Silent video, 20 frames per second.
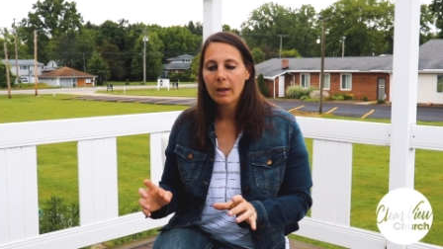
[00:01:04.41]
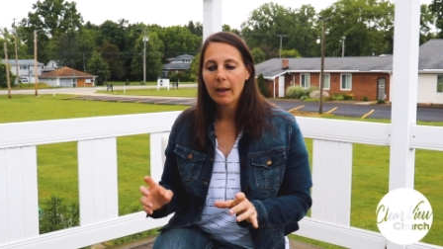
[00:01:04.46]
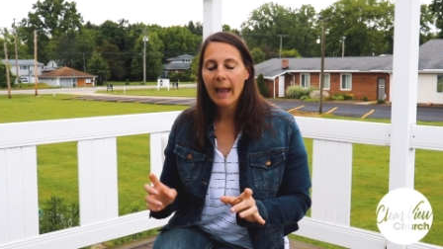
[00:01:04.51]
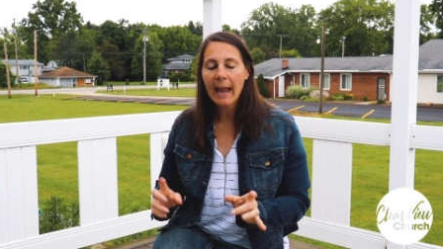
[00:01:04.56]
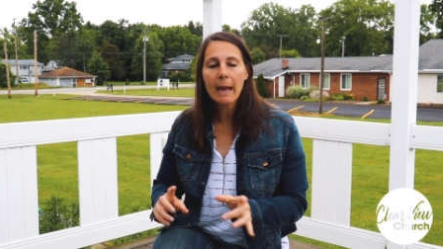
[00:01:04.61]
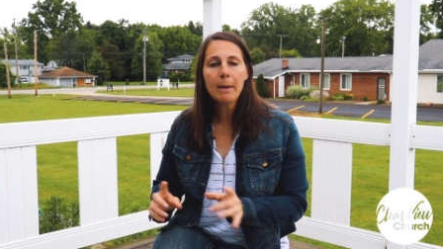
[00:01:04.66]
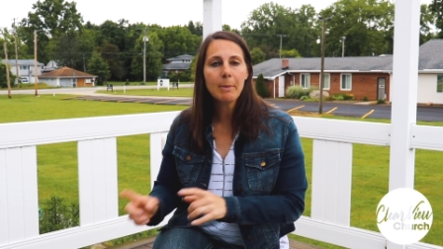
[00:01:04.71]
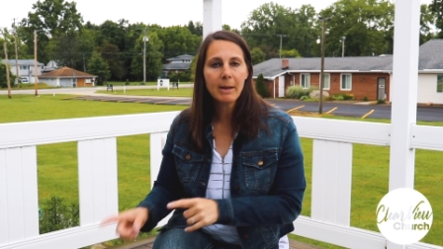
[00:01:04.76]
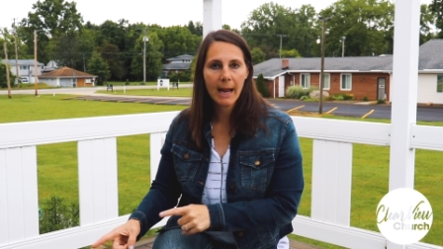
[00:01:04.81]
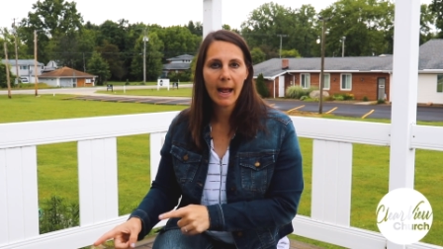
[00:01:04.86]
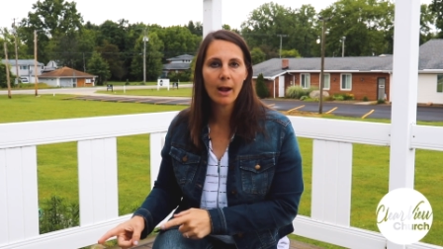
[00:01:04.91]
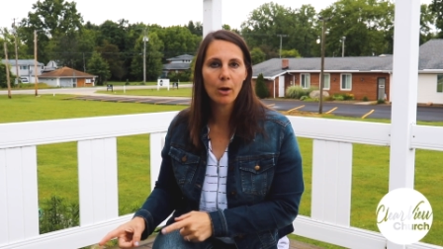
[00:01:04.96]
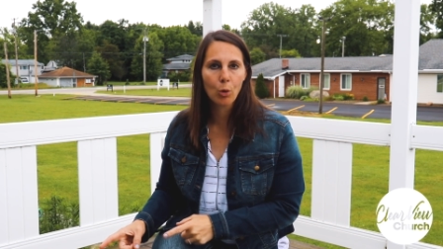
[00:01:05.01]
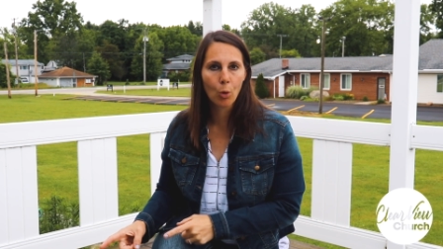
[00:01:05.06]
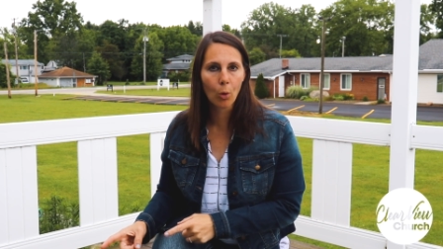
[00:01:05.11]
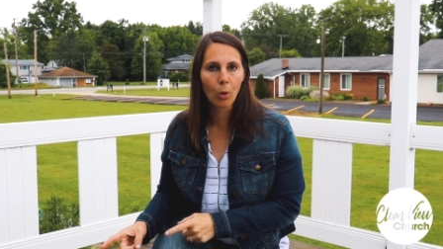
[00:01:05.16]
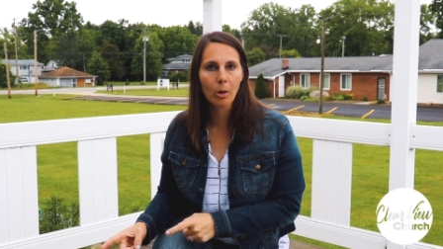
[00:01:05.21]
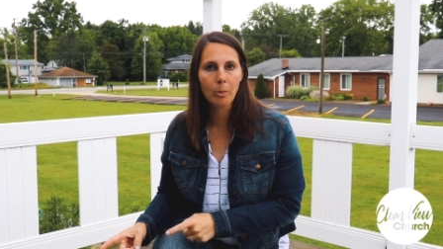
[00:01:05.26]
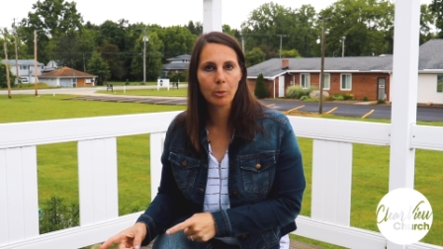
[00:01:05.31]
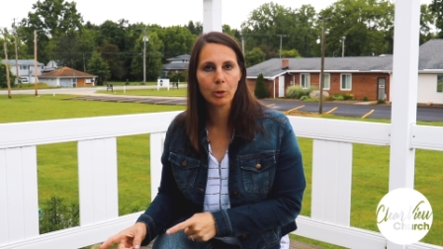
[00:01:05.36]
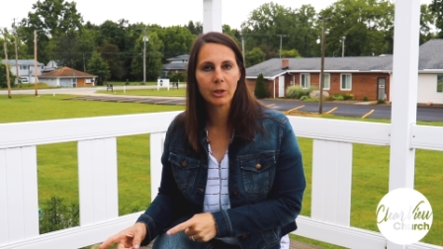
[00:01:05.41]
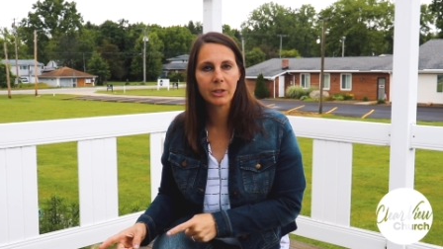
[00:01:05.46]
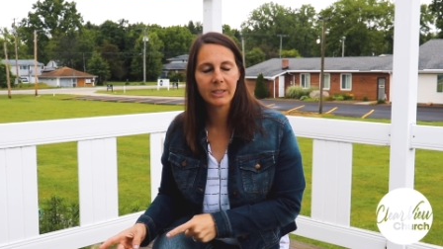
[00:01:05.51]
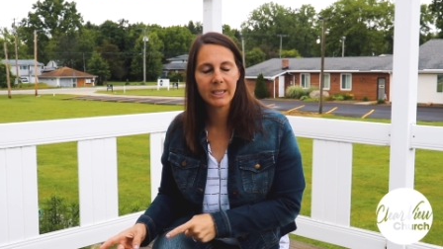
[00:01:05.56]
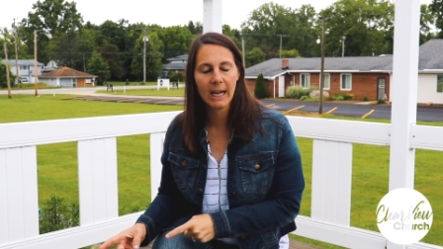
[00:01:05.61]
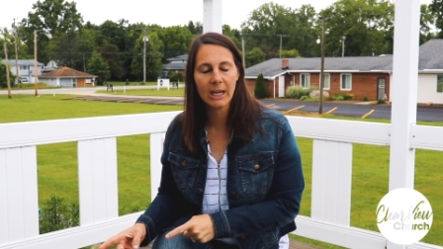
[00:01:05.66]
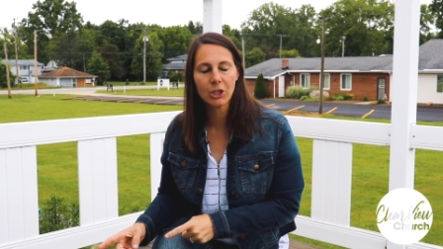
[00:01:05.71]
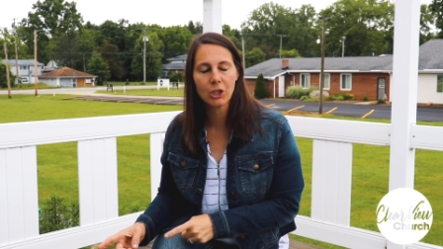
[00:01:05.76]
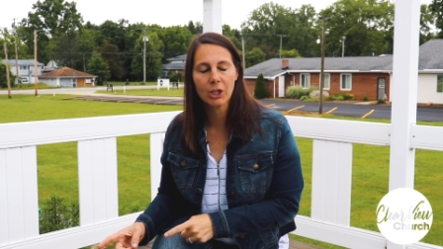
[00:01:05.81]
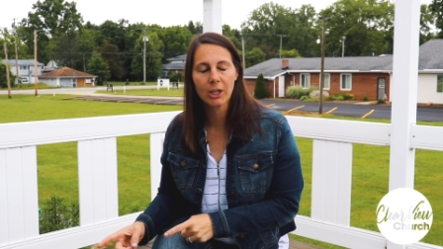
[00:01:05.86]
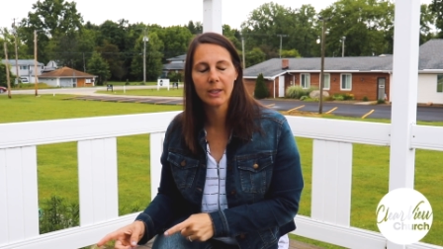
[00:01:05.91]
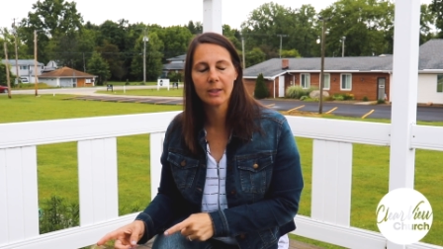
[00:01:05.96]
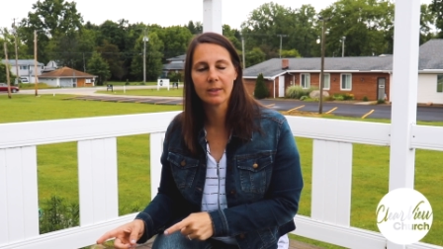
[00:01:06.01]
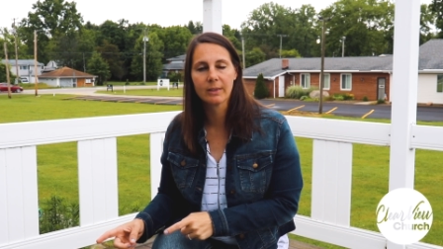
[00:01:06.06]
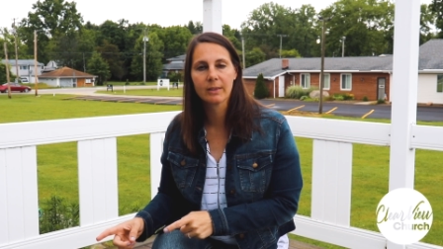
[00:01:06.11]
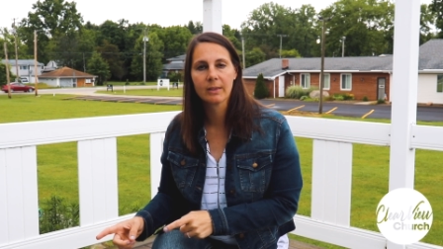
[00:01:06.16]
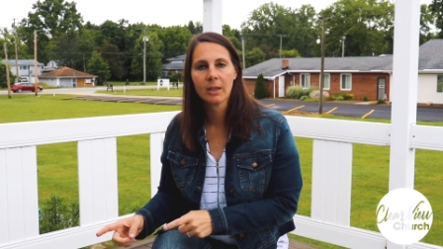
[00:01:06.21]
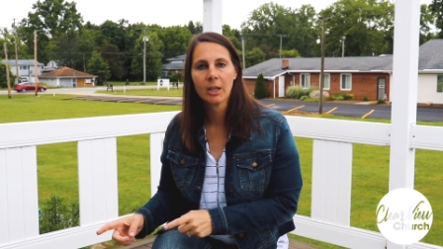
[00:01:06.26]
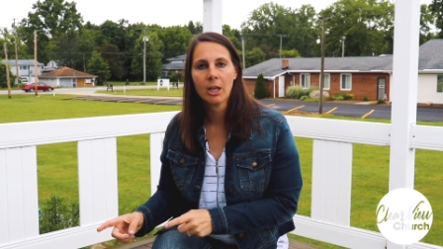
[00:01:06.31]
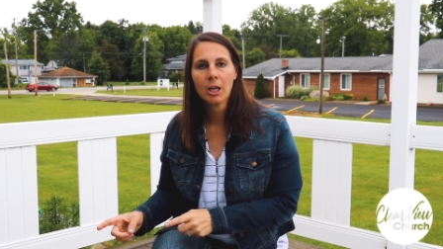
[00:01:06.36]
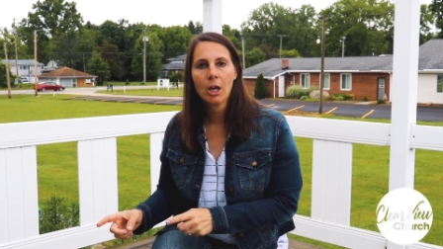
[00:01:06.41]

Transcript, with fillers: Haman had horrible intentions.